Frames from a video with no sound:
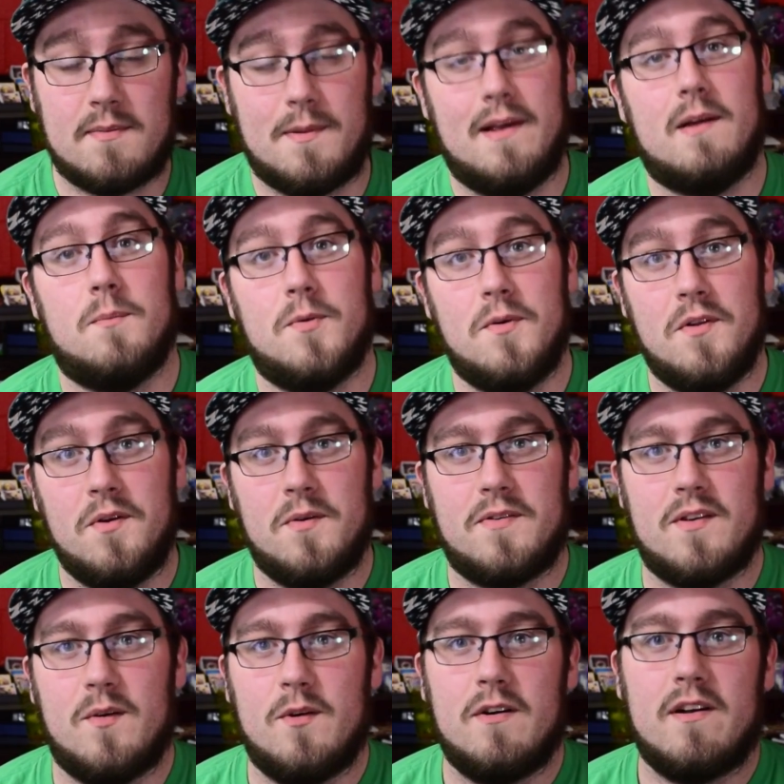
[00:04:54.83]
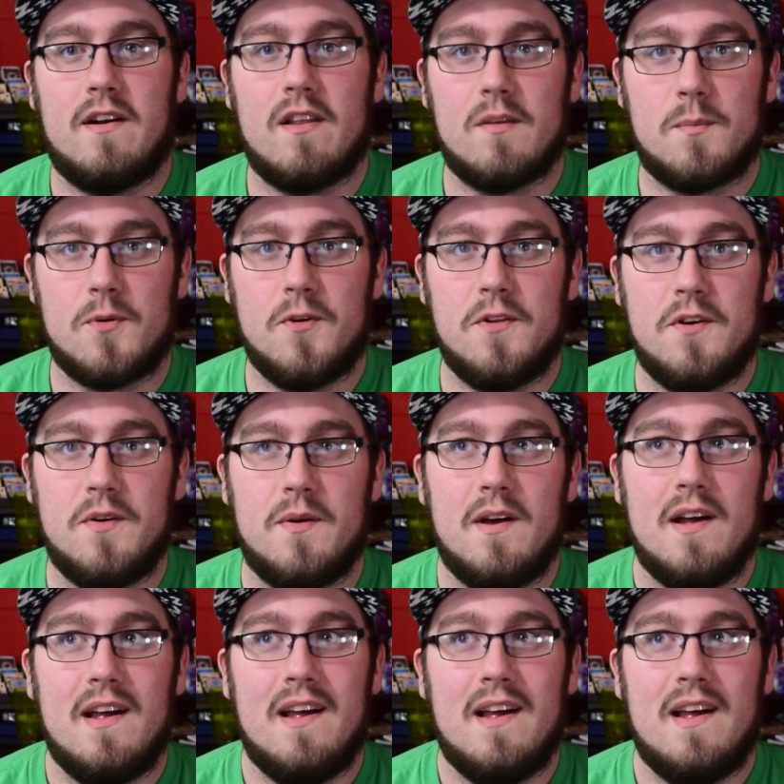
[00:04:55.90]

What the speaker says: playing Bulu, so another Bulu.